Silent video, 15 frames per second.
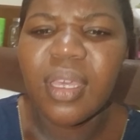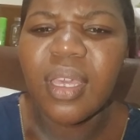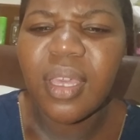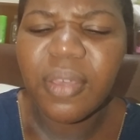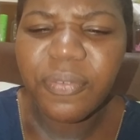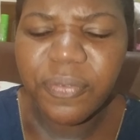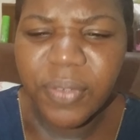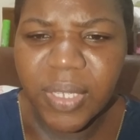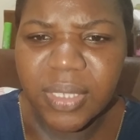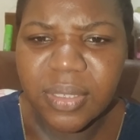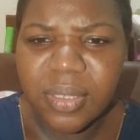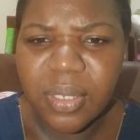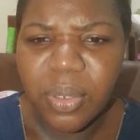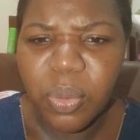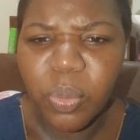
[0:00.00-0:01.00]
if
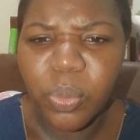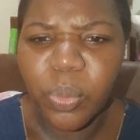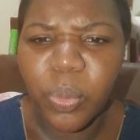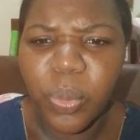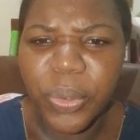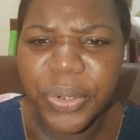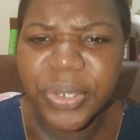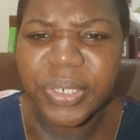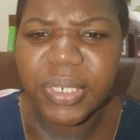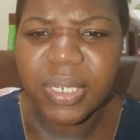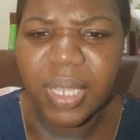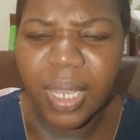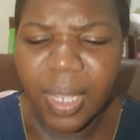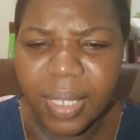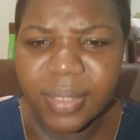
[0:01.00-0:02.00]
it were
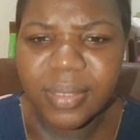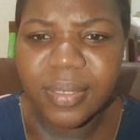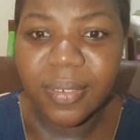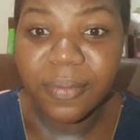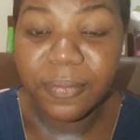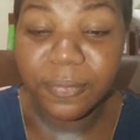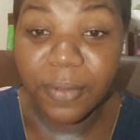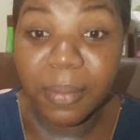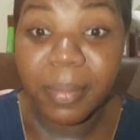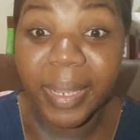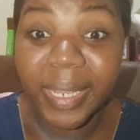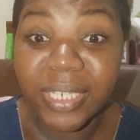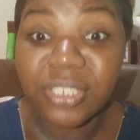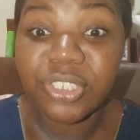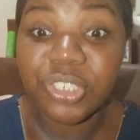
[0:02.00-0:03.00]
not for
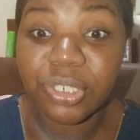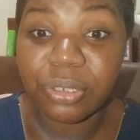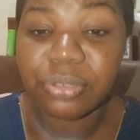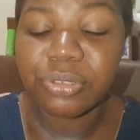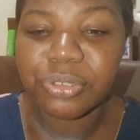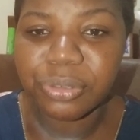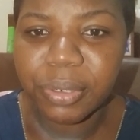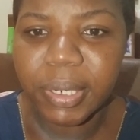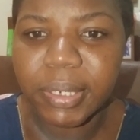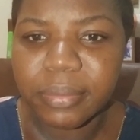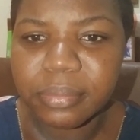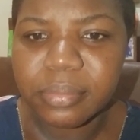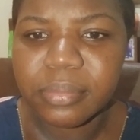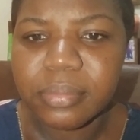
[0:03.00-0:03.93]
my children,